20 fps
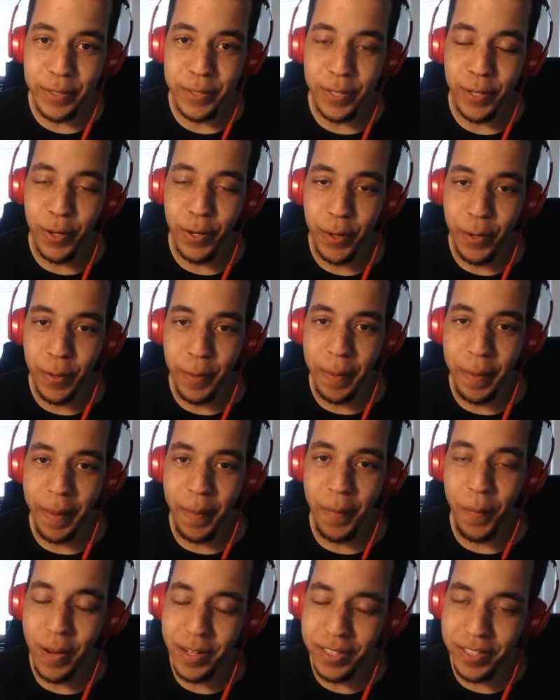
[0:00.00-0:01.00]
YouTube,
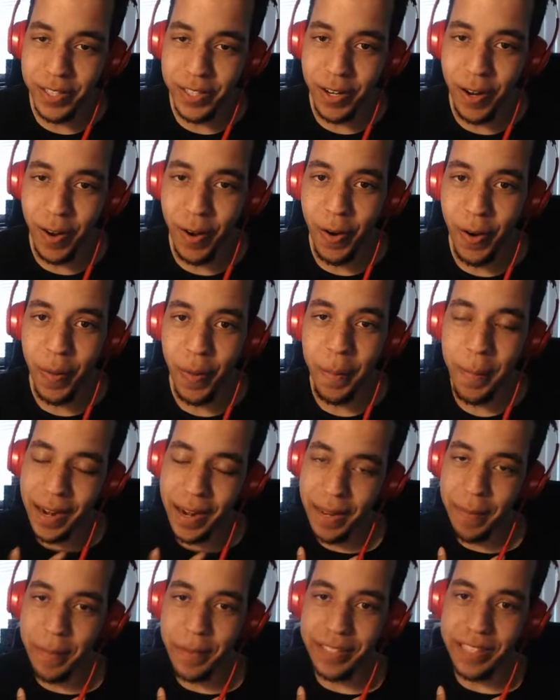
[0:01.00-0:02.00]
and what you know?
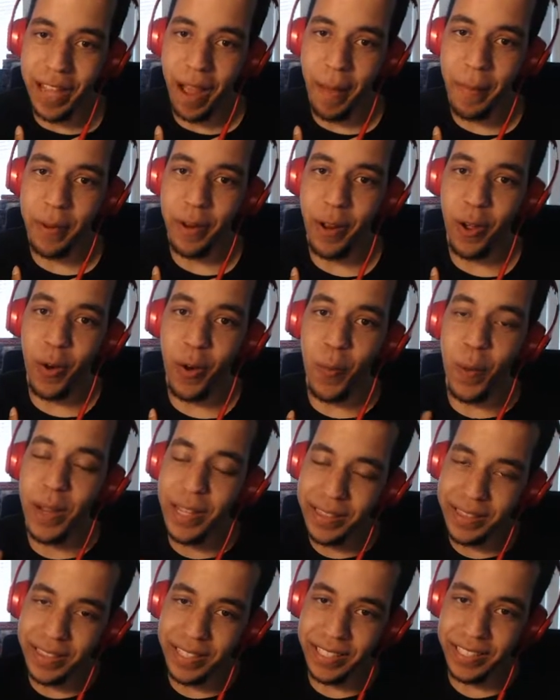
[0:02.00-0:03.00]
My name is Domino
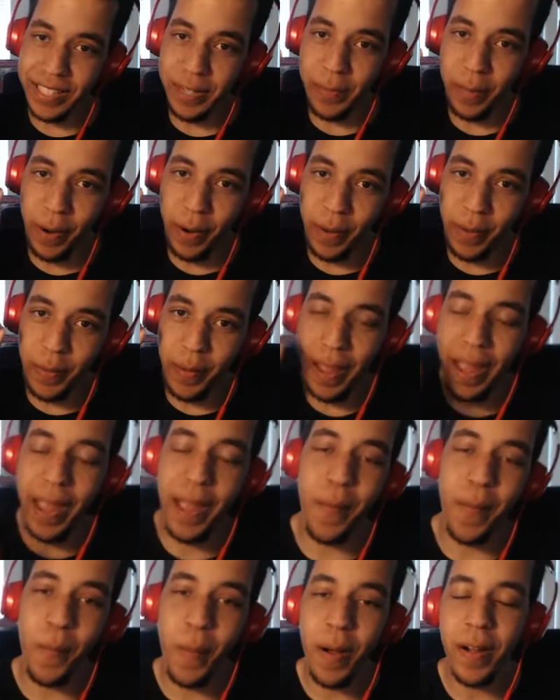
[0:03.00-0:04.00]
with the Zero,
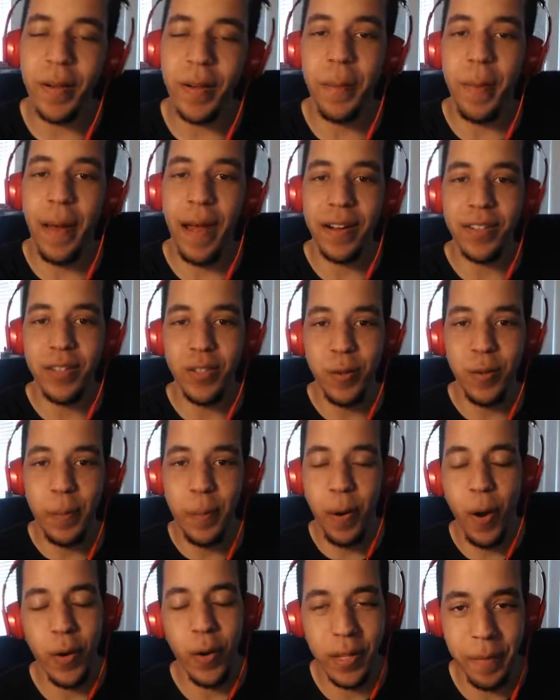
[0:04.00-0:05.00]
and welcome back to
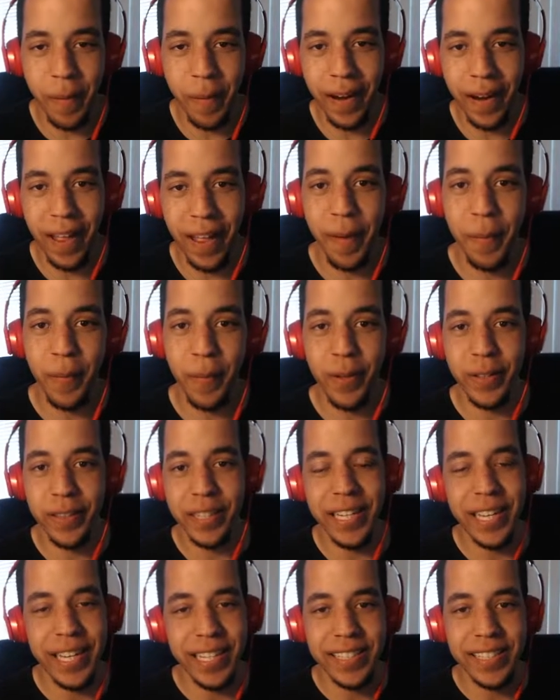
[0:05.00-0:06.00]
Pokémon Emerald,
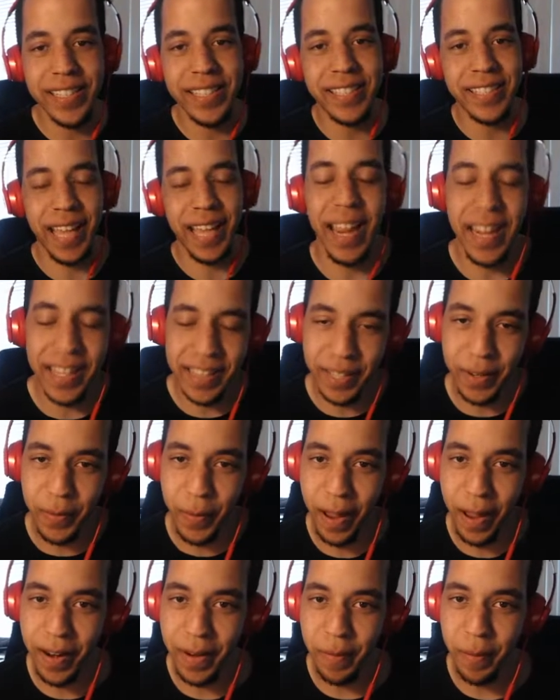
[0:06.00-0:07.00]
the insanely
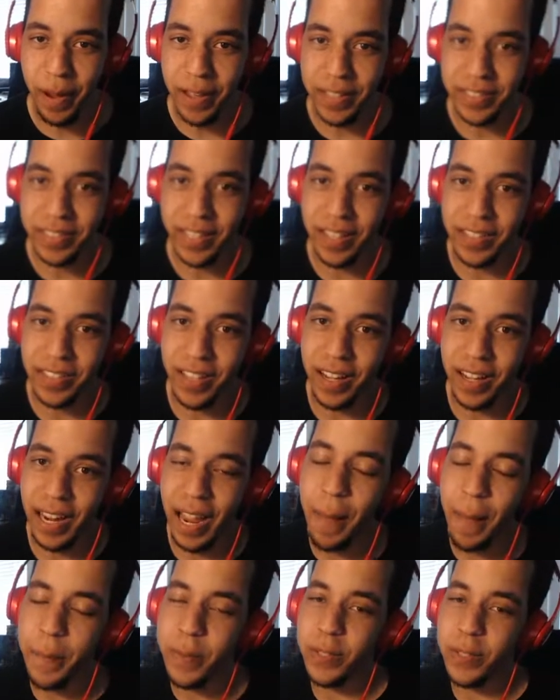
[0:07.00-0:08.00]
randomized
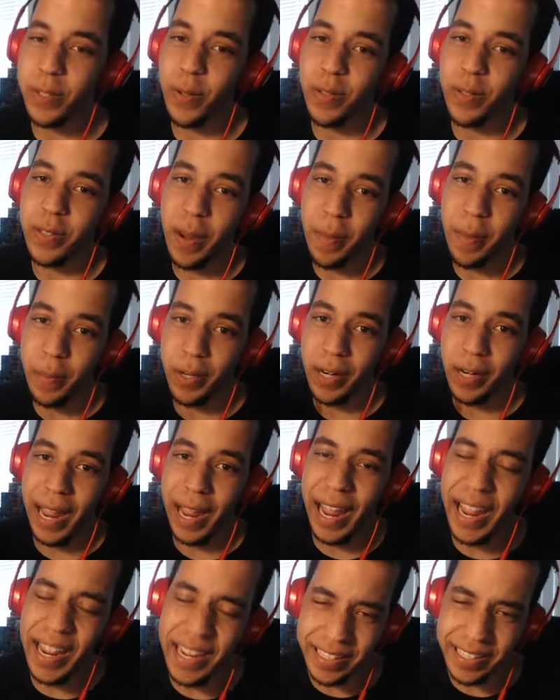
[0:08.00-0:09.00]
Nuzlocke, episode number
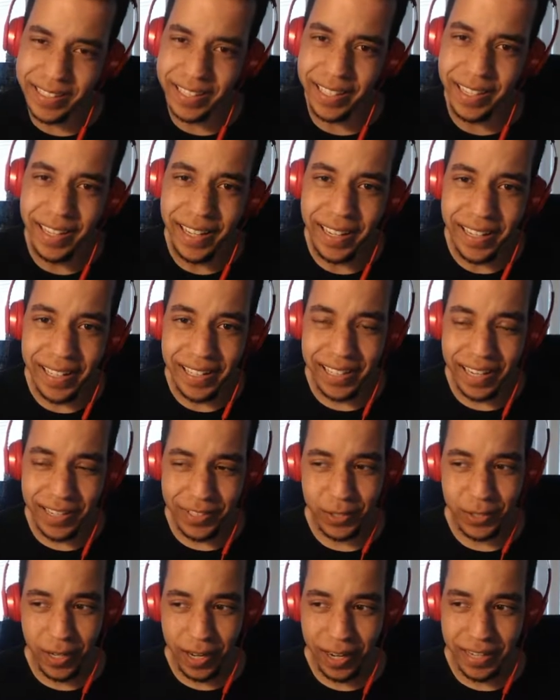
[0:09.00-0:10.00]
8.
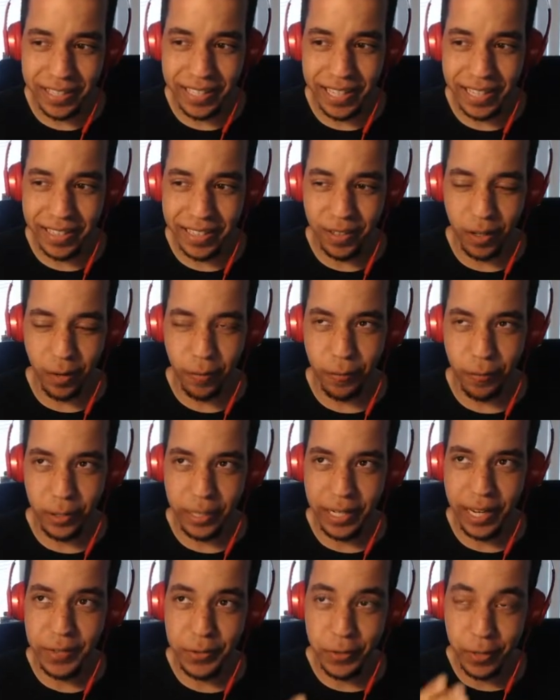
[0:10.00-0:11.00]
Yesterday I said, or for
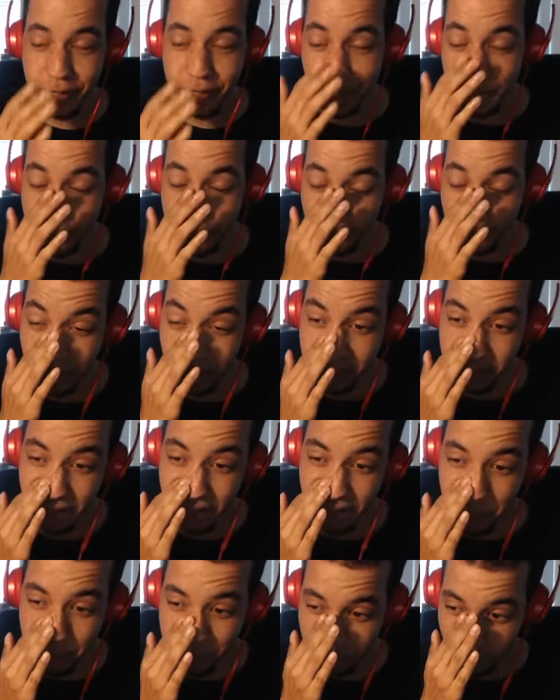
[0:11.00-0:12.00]
yesterday's episode, I
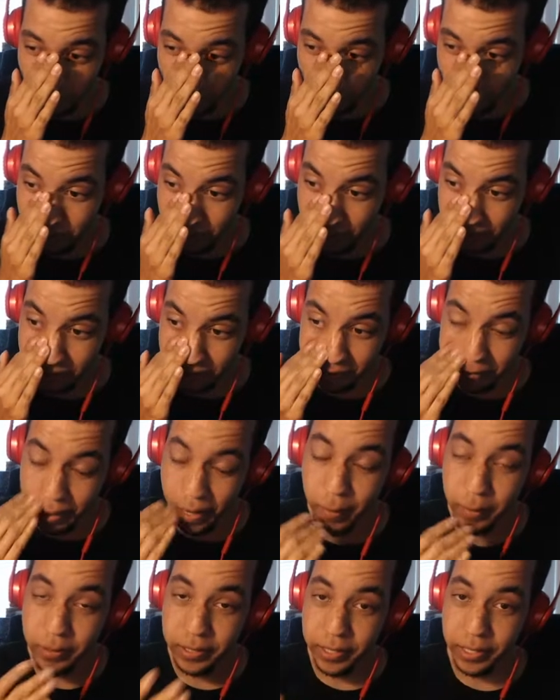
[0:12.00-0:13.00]
said episode 6, and
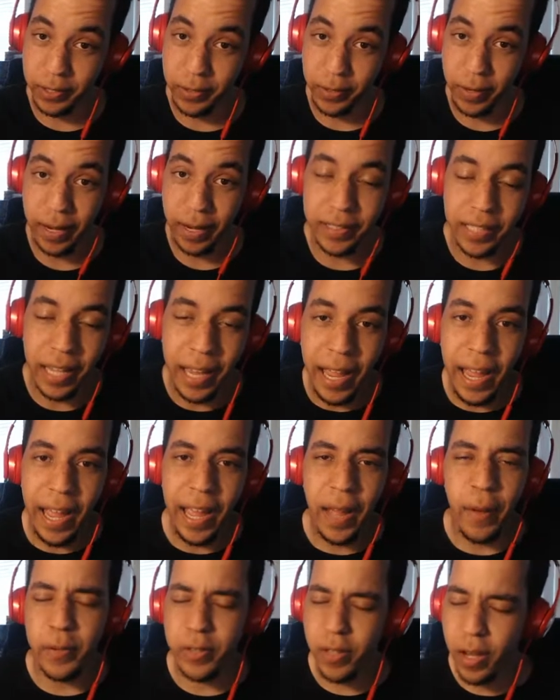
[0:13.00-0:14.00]
that was incorrect.
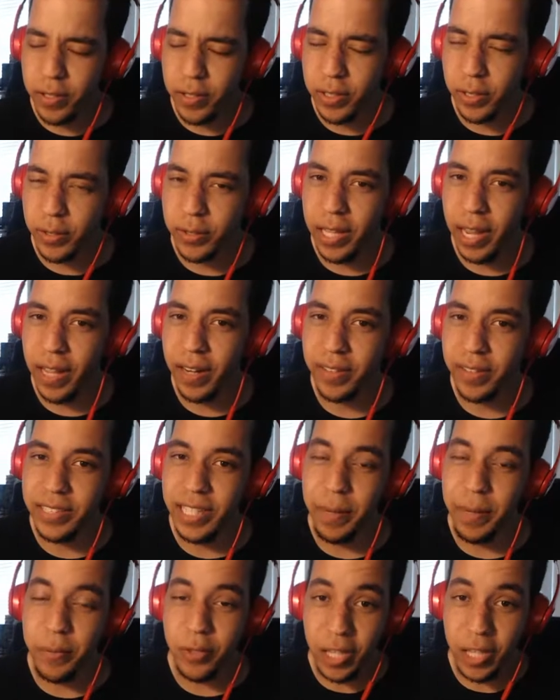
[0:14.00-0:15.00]
It was also titled
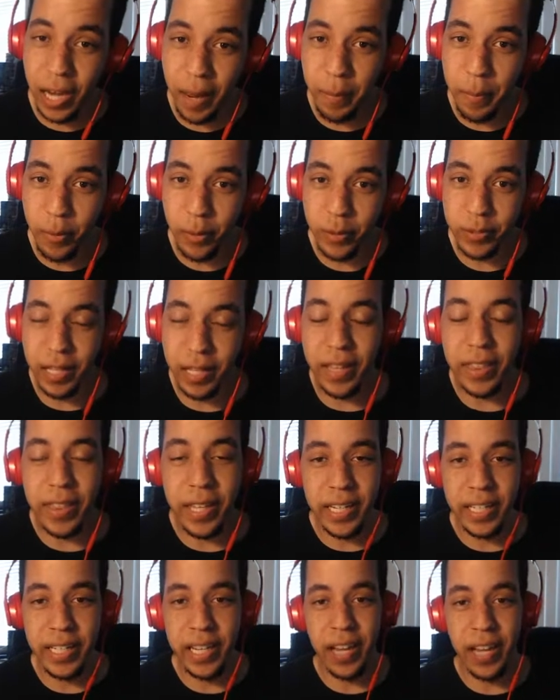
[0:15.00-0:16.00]
Team Shambles. I
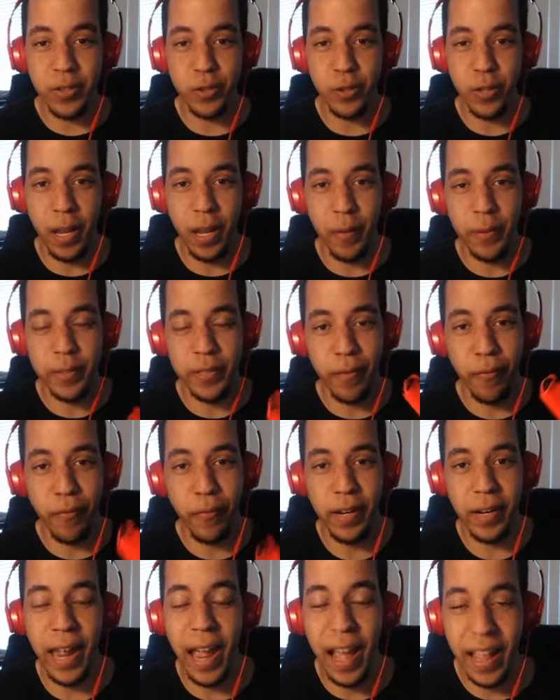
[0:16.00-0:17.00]
think yesterday was the
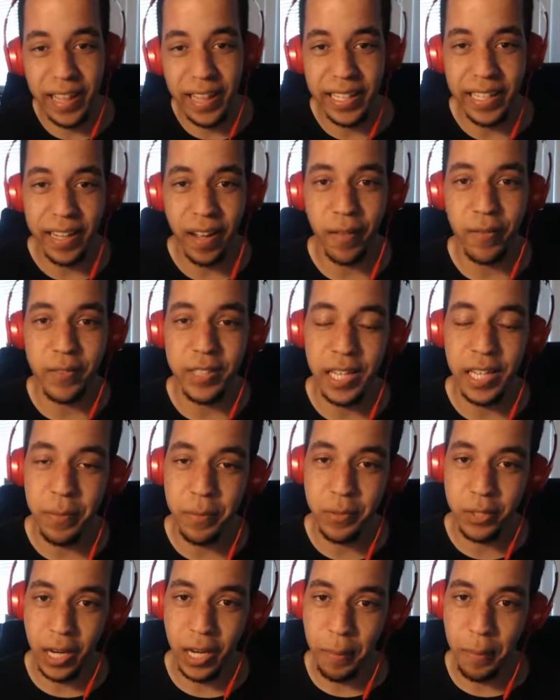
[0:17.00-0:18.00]
finale of Team
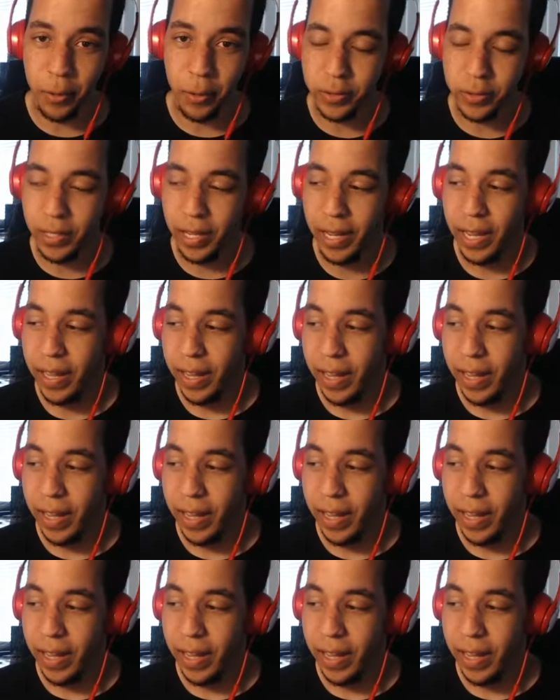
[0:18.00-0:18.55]
Shambles.